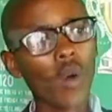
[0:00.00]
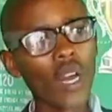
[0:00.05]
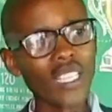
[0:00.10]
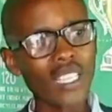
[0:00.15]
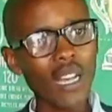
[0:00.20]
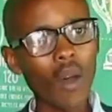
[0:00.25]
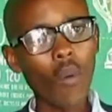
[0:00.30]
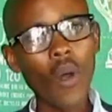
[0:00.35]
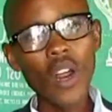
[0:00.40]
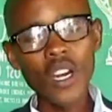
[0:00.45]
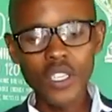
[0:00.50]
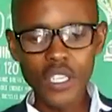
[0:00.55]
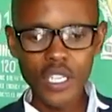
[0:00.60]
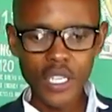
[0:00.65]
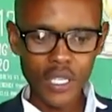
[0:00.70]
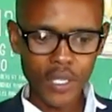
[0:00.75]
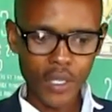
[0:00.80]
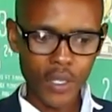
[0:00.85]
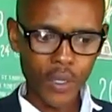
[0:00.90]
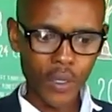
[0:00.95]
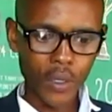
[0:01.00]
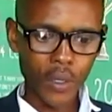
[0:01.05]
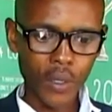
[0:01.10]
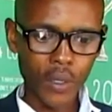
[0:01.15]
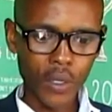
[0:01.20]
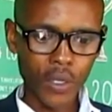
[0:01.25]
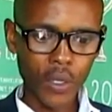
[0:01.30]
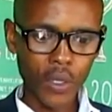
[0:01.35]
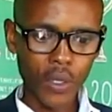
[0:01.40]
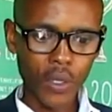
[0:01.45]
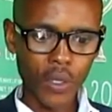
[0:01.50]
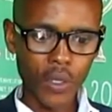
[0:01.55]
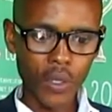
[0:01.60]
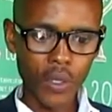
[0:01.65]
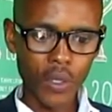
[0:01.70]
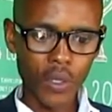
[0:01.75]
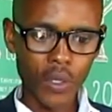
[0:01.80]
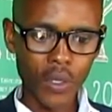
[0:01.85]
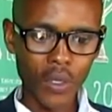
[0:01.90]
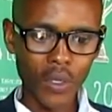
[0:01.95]
as I went
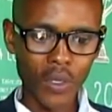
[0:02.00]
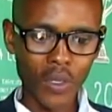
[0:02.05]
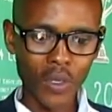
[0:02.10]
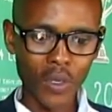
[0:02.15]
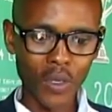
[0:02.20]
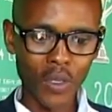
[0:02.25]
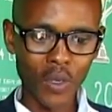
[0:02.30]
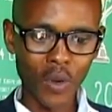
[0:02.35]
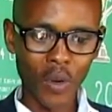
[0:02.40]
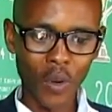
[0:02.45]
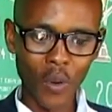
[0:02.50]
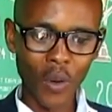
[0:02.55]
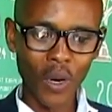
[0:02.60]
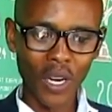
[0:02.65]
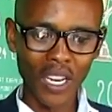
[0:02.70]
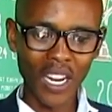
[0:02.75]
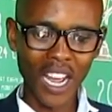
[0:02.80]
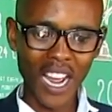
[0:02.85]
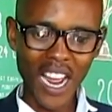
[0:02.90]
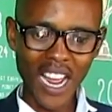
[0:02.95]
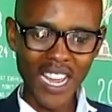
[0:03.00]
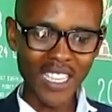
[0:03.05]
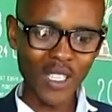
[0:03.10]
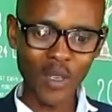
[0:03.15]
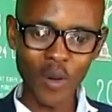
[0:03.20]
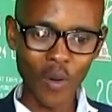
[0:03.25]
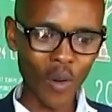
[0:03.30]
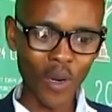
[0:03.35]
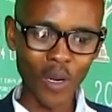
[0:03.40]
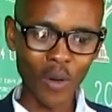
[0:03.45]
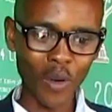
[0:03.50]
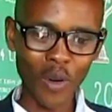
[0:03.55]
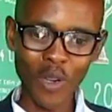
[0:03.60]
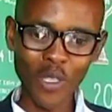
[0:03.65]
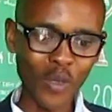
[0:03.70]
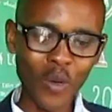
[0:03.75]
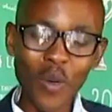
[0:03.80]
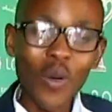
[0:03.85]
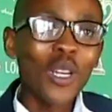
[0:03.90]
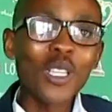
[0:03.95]
to Google, I asked Google, because
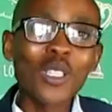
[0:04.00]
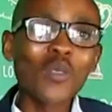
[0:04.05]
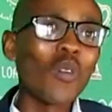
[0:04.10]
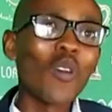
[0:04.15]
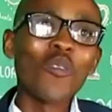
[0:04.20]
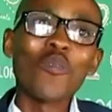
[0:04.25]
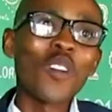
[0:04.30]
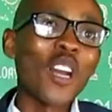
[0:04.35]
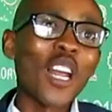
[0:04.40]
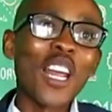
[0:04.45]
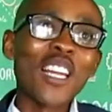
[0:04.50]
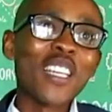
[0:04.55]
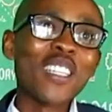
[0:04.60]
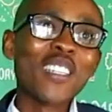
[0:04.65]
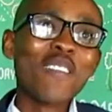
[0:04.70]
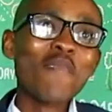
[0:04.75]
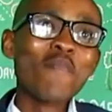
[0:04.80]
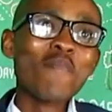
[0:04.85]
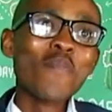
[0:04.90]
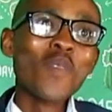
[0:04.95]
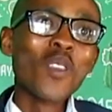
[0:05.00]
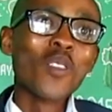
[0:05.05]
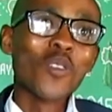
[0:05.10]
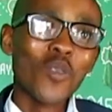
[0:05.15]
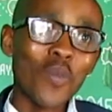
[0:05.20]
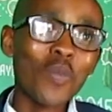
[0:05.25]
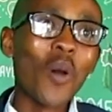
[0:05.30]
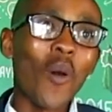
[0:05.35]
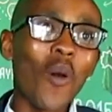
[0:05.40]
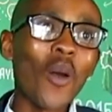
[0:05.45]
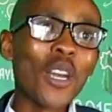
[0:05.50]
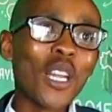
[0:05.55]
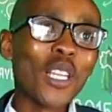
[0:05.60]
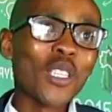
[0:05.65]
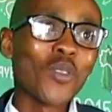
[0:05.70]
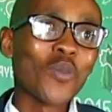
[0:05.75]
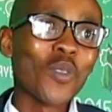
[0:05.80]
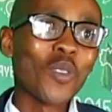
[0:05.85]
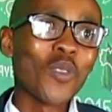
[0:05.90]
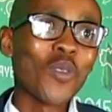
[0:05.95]
Google is my friend. To be
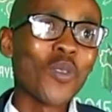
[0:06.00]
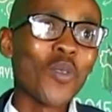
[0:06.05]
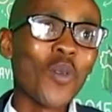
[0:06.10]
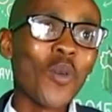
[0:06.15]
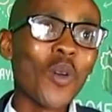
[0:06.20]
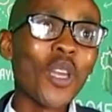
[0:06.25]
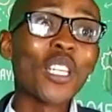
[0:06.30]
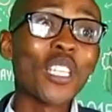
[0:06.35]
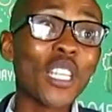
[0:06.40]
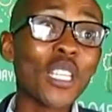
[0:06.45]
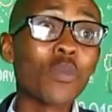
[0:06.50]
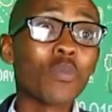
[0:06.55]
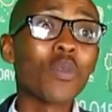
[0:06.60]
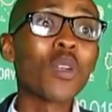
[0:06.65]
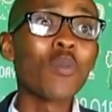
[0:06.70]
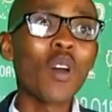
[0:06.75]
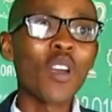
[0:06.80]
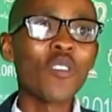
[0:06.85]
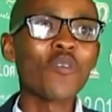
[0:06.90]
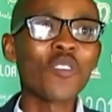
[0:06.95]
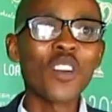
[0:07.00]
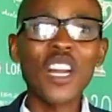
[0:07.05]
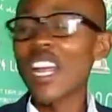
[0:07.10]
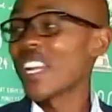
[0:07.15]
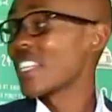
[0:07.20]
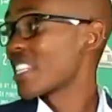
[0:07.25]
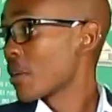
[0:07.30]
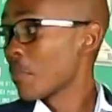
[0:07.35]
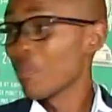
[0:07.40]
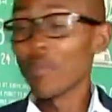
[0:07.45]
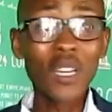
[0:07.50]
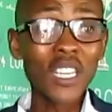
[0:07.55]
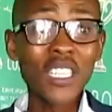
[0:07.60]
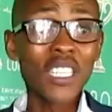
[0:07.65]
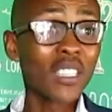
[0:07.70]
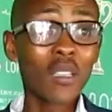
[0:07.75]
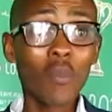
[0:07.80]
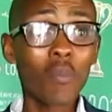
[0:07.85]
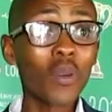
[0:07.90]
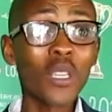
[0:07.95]
honest with you, it has been my friend in building
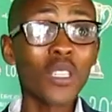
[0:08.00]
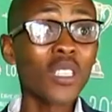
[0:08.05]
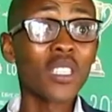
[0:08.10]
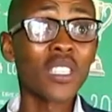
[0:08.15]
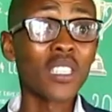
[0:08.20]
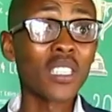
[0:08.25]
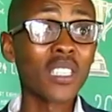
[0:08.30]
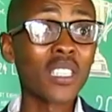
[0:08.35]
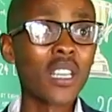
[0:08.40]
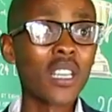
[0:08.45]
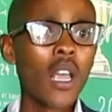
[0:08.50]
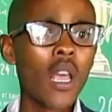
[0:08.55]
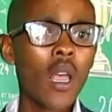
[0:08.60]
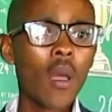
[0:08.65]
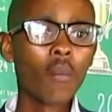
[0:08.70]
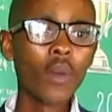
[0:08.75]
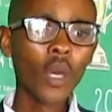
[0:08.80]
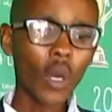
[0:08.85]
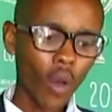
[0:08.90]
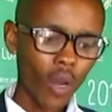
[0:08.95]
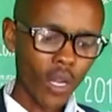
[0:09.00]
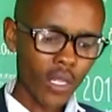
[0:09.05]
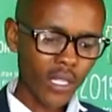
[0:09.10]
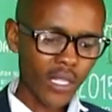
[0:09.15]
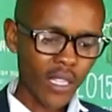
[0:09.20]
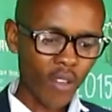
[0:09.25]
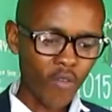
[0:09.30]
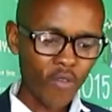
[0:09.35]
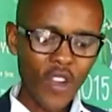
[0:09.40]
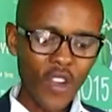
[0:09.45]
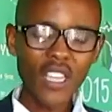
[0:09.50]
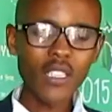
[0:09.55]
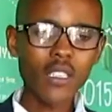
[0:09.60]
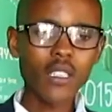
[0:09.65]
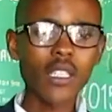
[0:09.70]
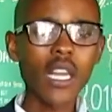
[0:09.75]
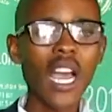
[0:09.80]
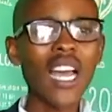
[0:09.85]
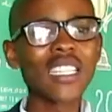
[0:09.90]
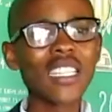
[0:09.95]
the business. Because the
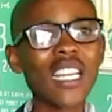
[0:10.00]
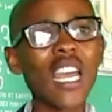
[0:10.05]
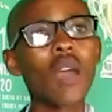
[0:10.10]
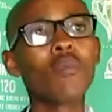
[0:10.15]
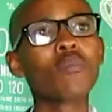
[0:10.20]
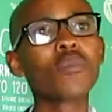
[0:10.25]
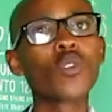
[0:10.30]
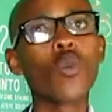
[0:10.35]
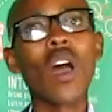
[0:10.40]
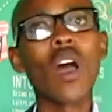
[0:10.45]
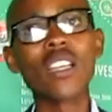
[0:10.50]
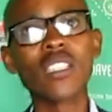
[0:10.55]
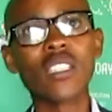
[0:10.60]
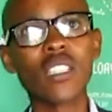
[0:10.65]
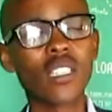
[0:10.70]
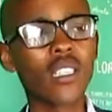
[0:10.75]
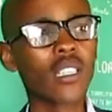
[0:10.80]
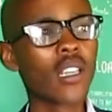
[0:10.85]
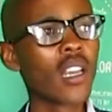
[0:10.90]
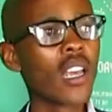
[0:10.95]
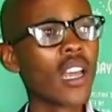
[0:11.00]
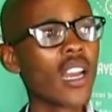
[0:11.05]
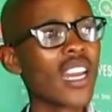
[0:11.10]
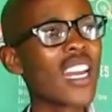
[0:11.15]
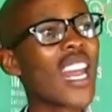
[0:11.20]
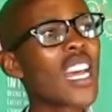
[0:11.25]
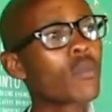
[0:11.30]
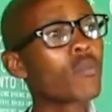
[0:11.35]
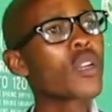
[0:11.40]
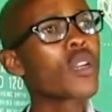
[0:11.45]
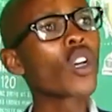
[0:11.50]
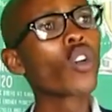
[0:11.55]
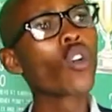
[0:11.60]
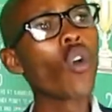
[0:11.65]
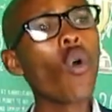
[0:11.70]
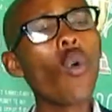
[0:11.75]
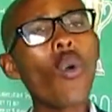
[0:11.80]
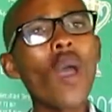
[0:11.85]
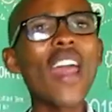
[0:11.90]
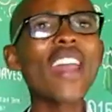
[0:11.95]
first attempt was, let me
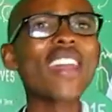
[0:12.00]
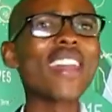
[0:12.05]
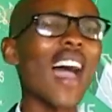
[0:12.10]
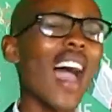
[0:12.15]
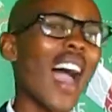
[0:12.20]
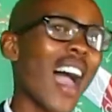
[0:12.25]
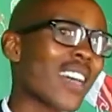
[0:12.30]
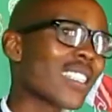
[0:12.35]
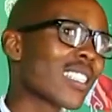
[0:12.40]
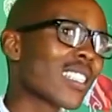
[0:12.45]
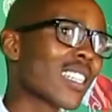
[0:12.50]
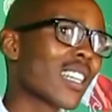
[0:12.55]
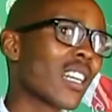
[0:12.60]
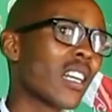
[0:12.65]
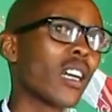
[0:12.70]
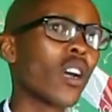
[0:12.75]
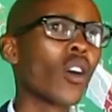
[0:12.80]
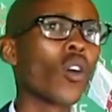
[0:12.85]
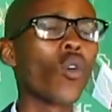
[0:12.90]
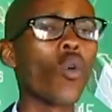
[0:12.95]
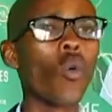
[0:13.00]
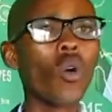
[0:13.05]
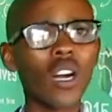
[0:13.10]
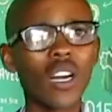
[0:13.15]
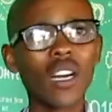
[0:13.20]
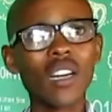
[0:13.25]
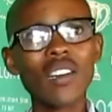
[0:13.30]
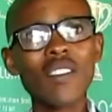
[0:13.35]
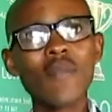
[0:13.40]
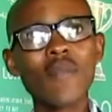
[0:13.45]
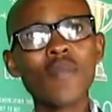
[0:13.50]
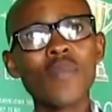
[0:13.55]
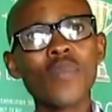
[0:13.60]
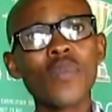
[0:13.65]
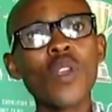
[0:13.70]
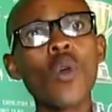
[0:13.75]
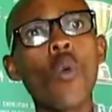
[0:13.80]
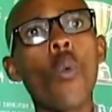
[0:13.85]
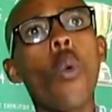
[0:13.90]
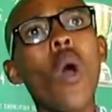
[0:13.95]
go and ask Google,
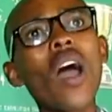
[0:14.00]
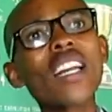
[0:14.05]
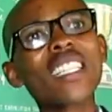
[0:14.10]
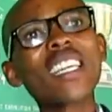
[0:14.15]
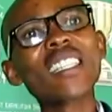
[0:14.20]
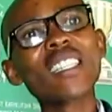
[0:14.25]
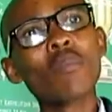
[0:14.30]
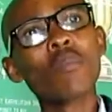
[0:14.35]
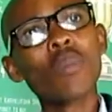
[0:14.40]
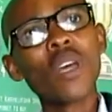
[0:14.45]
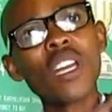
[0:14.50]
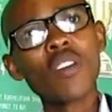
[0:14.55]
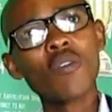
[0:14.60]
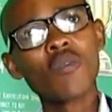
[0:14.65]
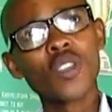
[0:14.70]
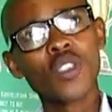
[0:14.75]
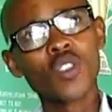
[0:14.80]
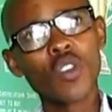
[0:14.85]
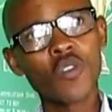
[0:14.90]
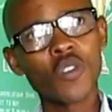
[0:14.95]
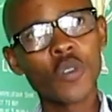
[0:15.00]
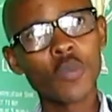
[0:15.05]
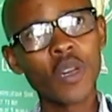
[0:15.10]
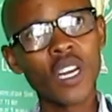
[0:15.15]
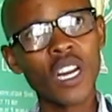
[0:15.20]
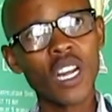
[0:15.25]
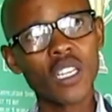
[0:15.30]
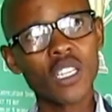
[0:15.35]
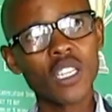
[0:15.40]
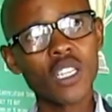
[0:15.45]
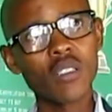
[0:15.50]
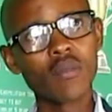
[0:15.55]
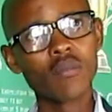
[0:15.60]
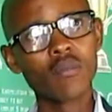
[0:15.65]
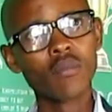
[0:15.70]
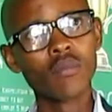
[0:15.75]
what are the benefits of spinach?